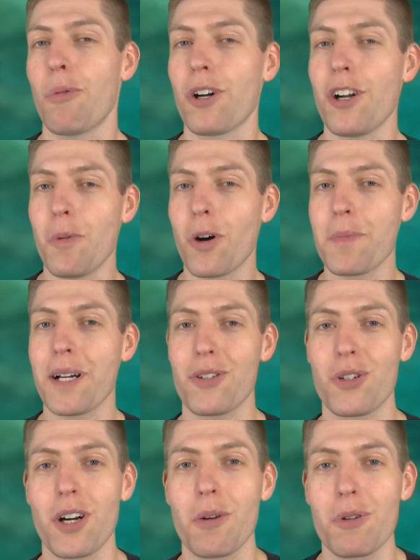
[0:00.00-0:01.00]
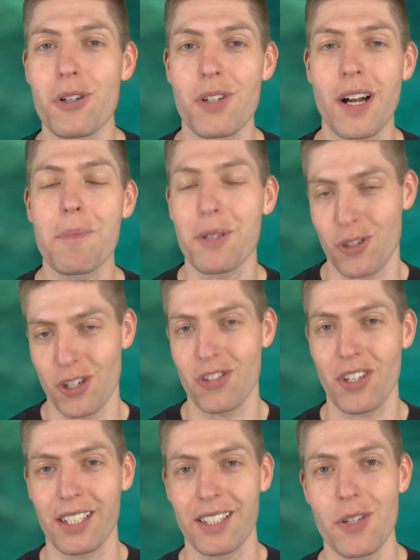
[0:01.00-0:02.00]
Want to know more about Star Wars topics
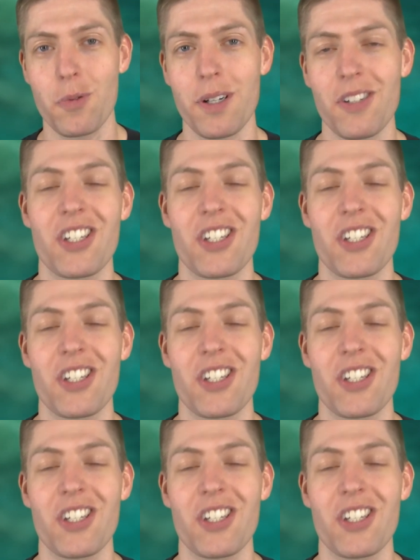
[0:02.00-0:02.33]
just like this one?